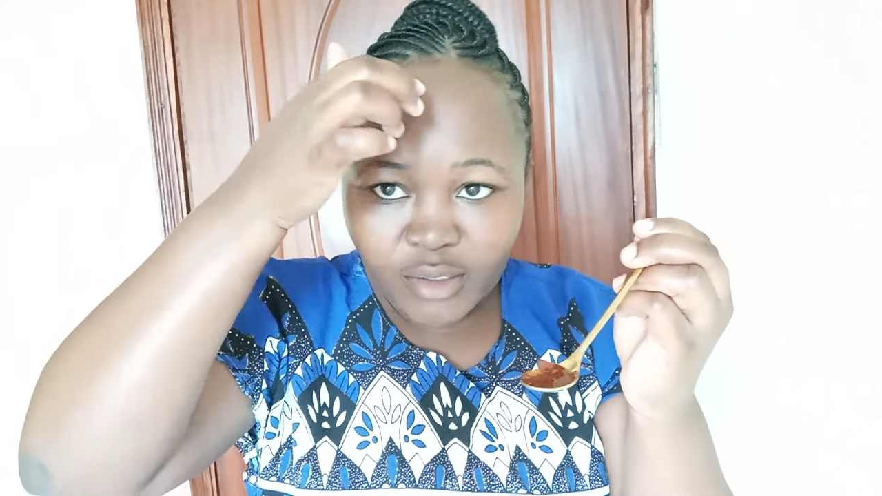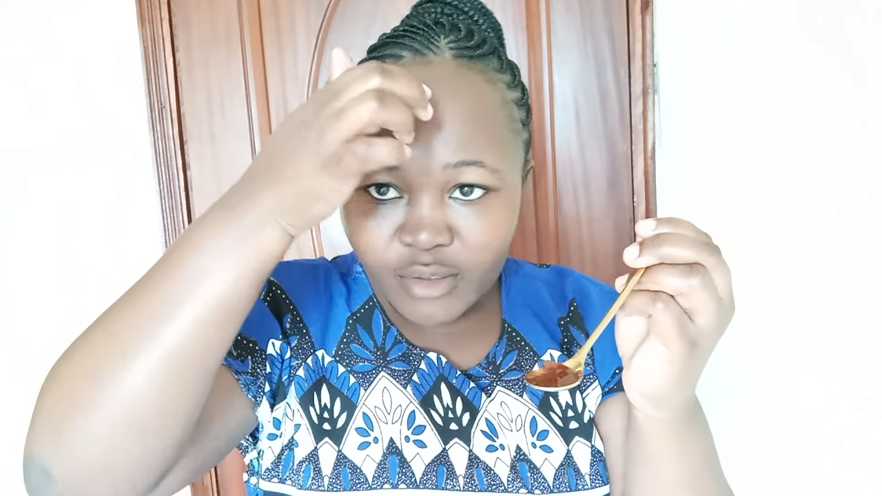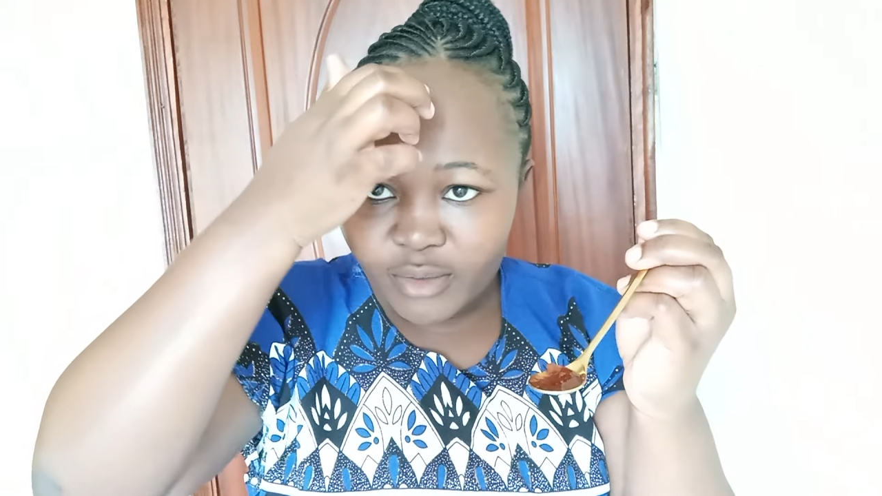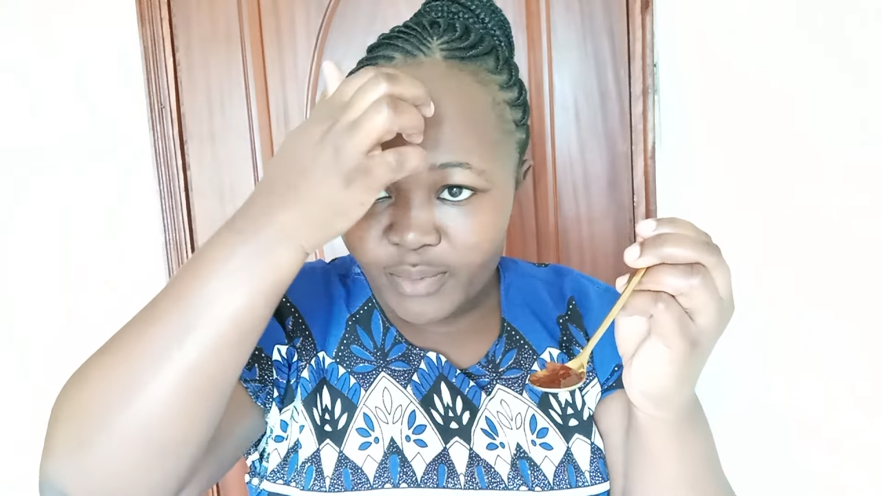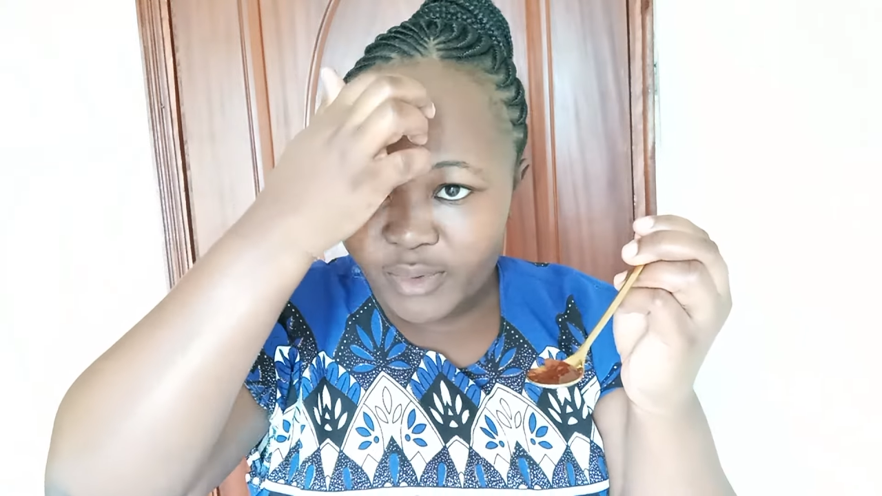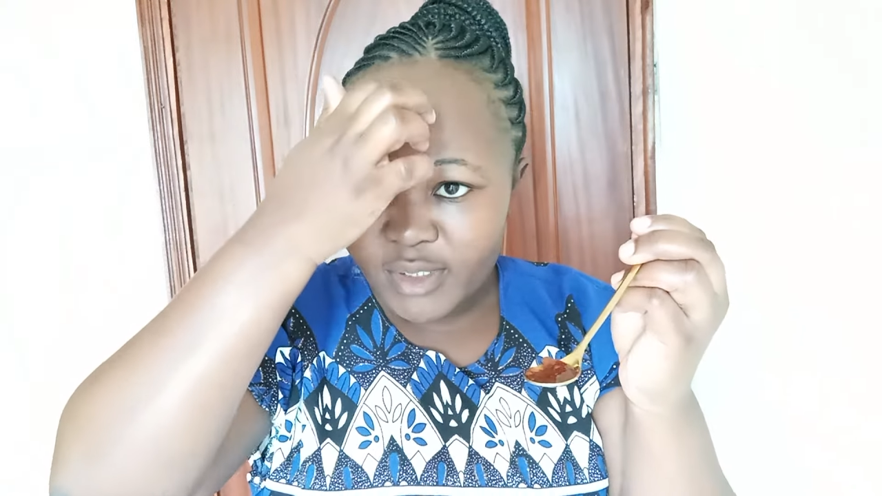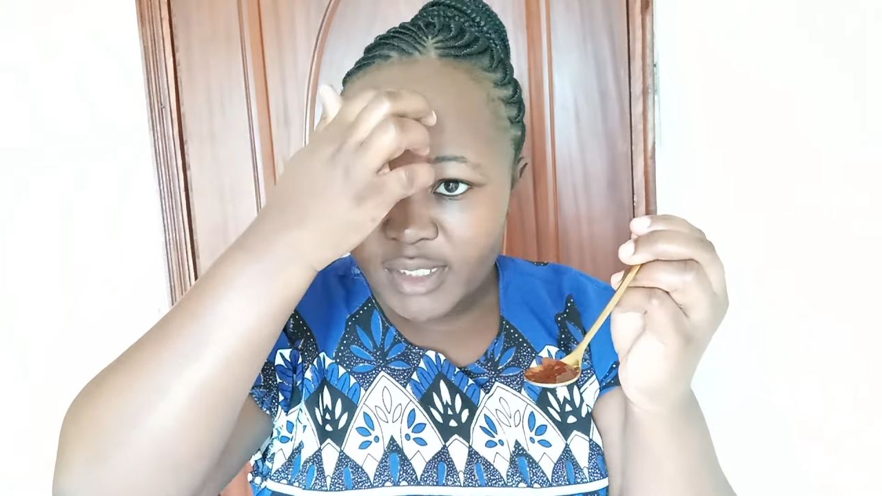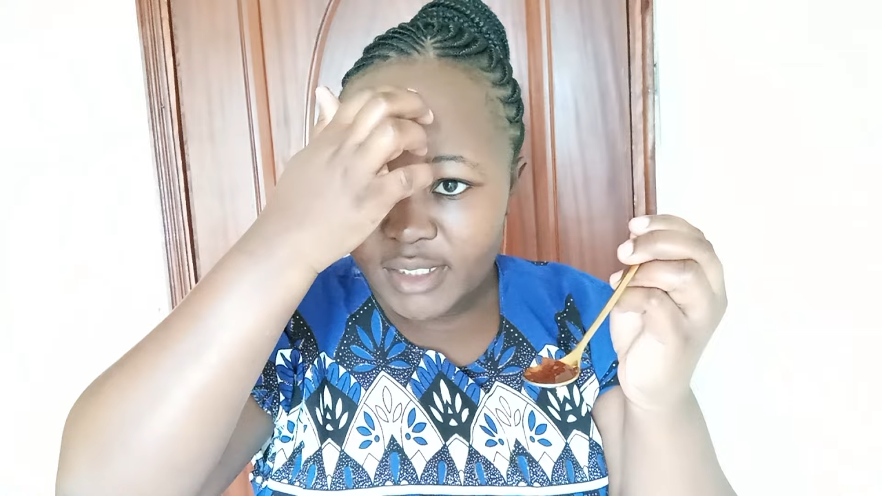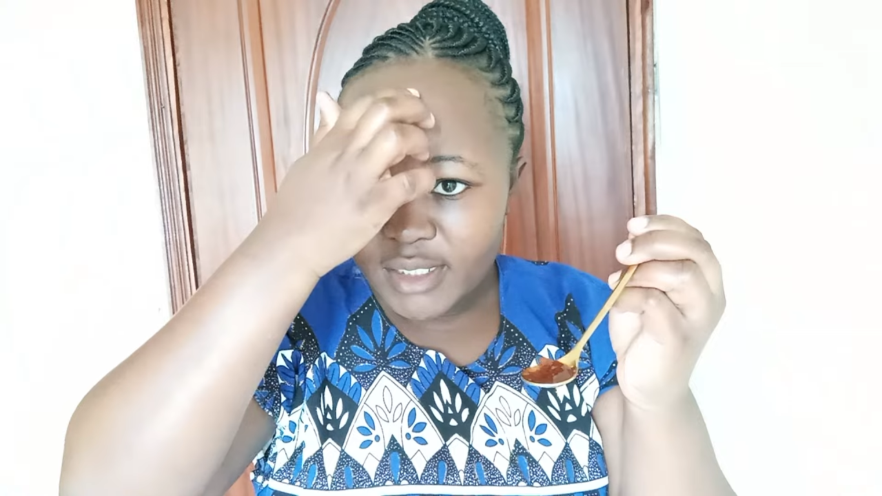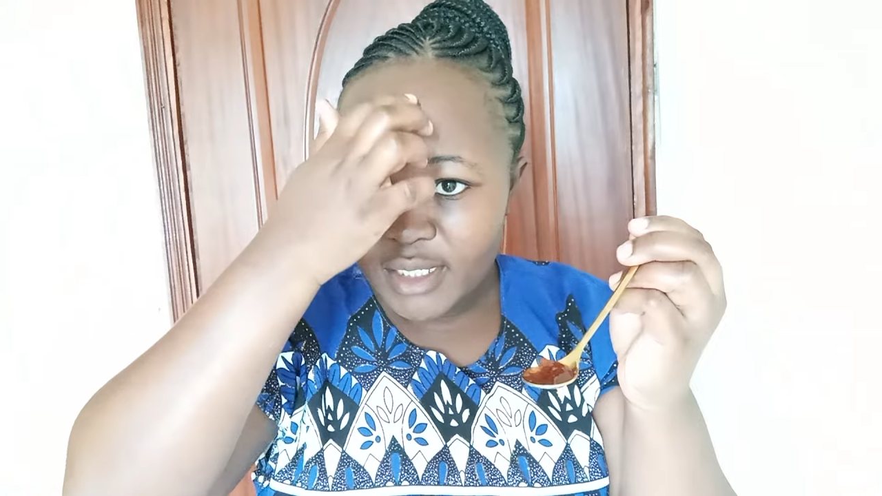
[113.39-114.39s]
to put
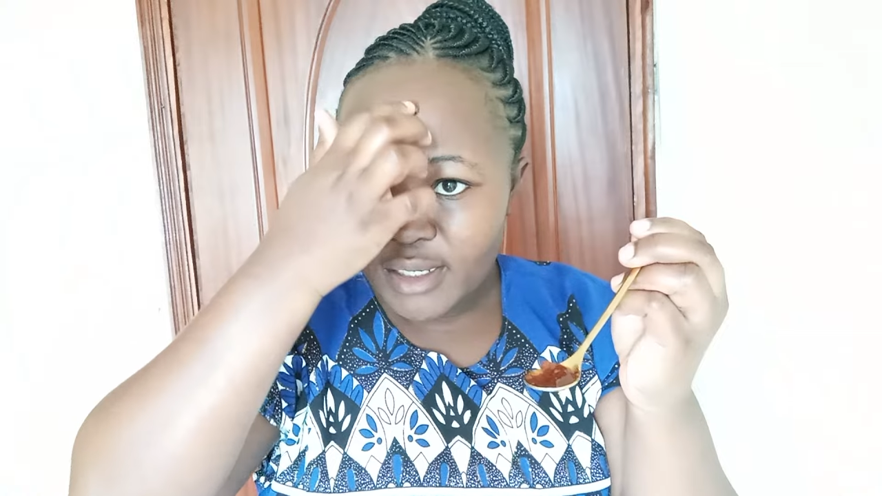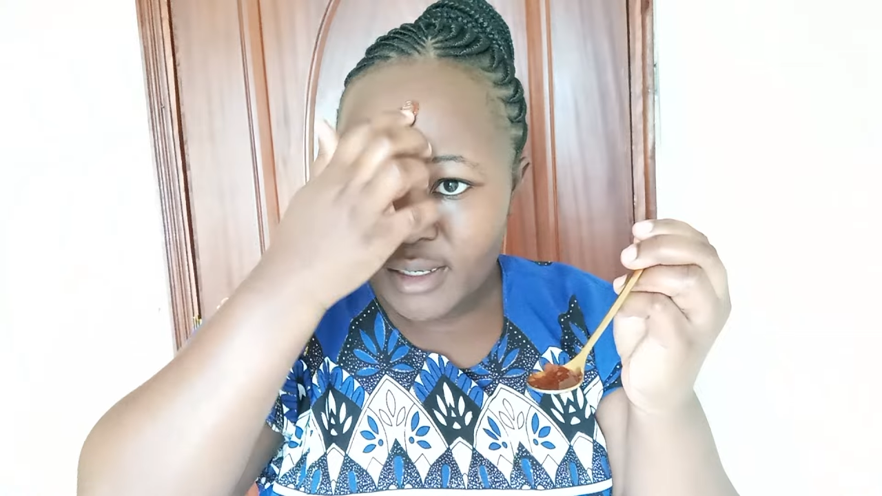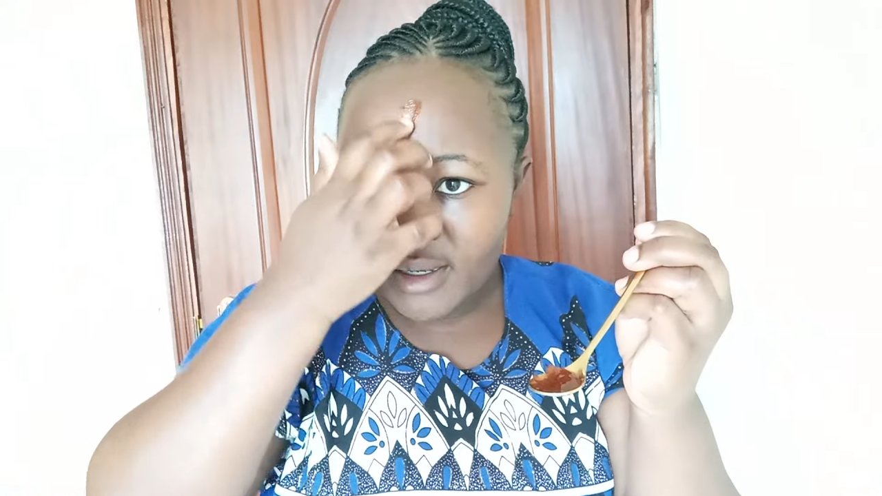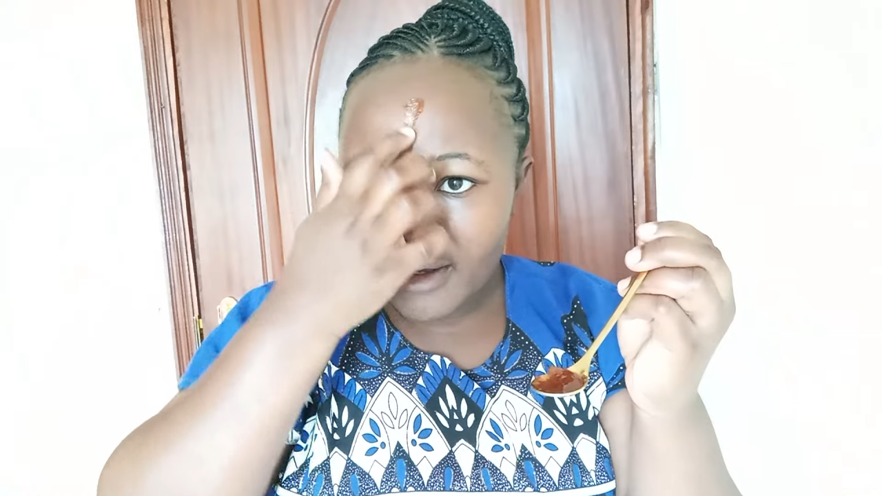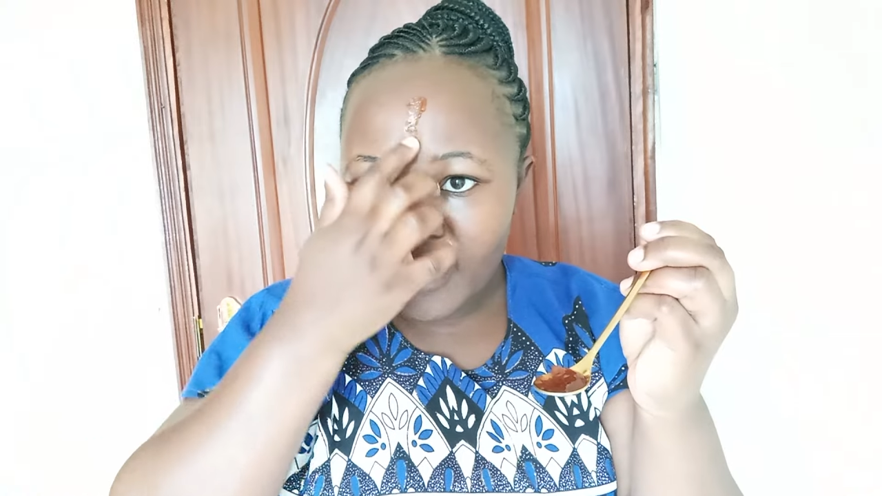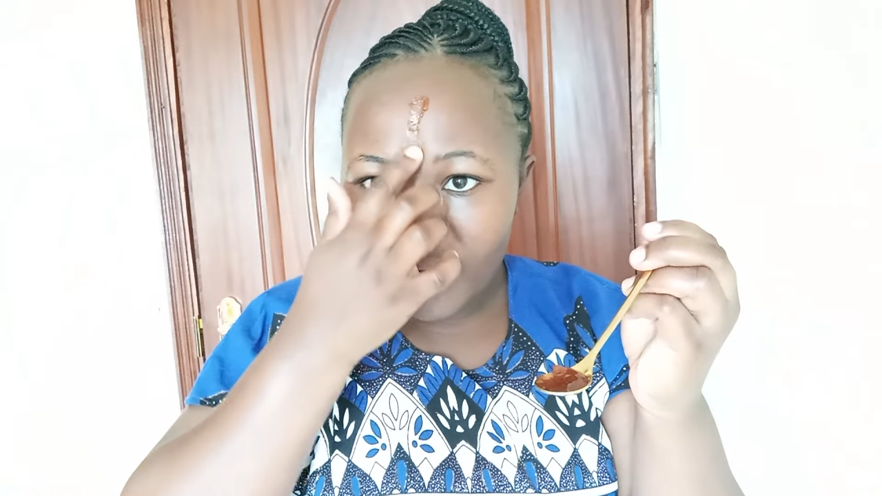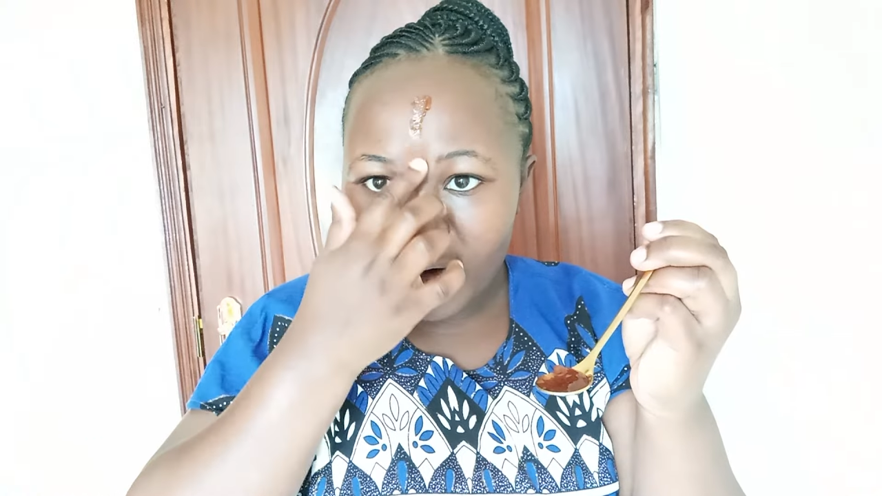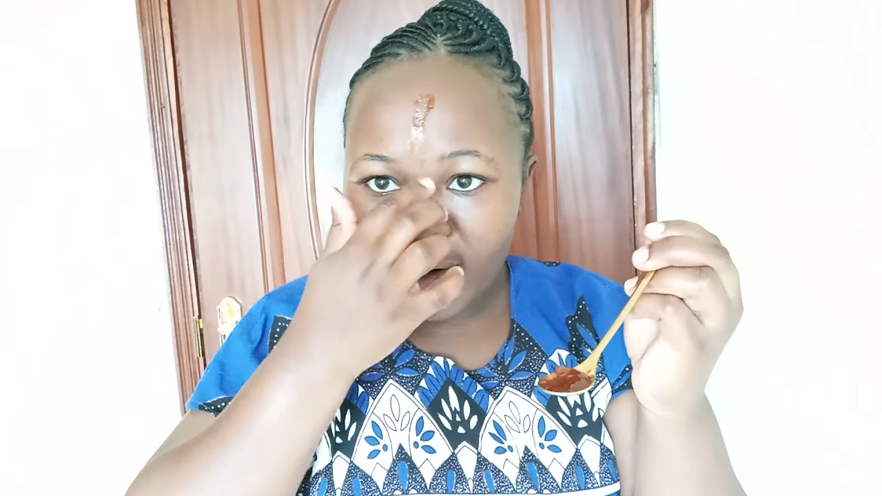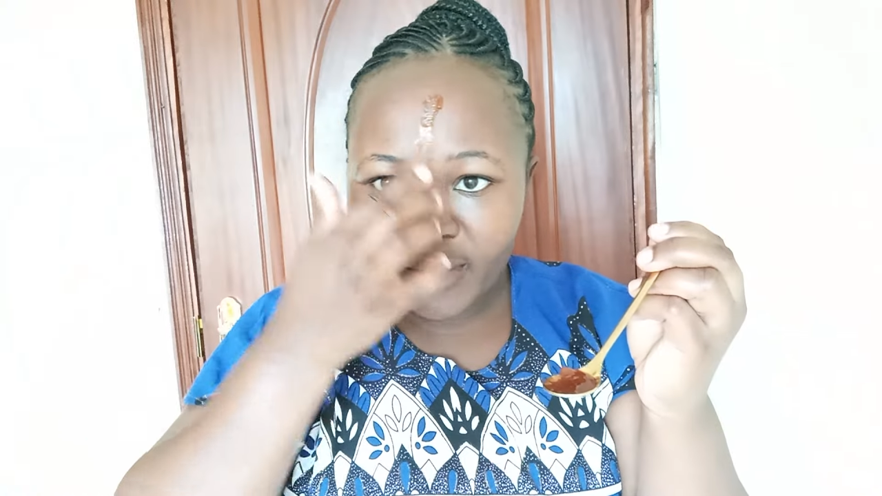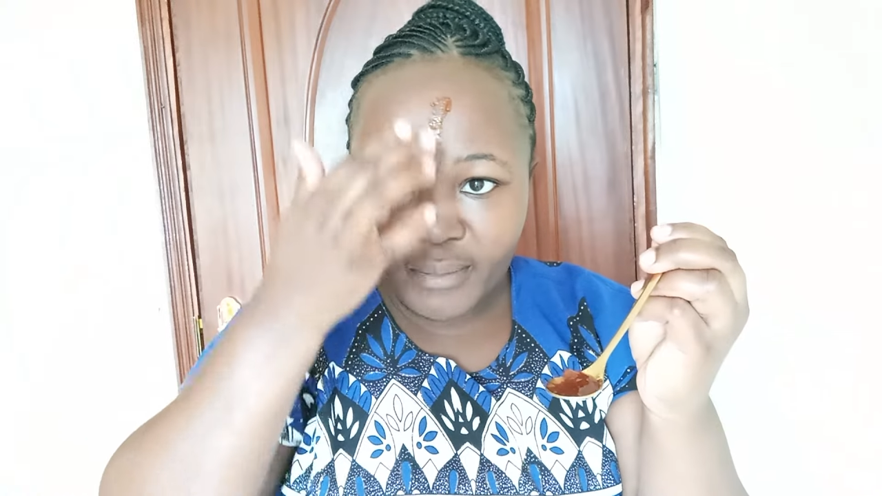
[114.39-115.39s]
it
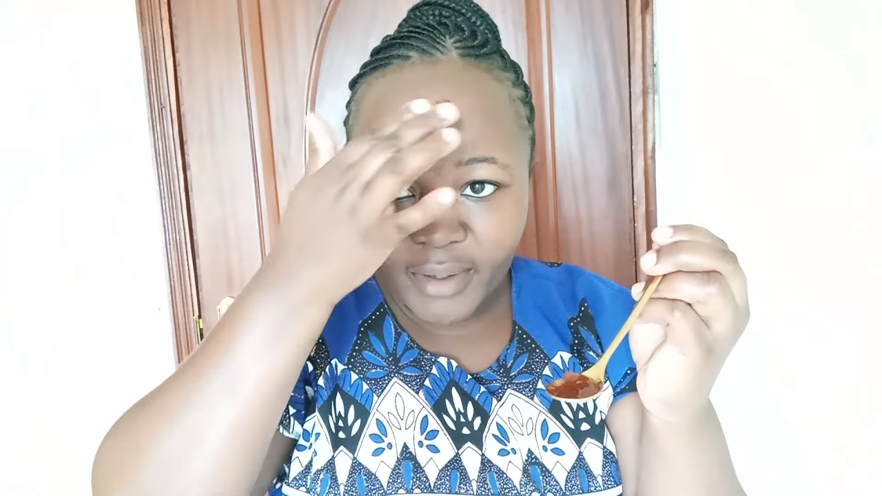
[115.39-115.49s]
on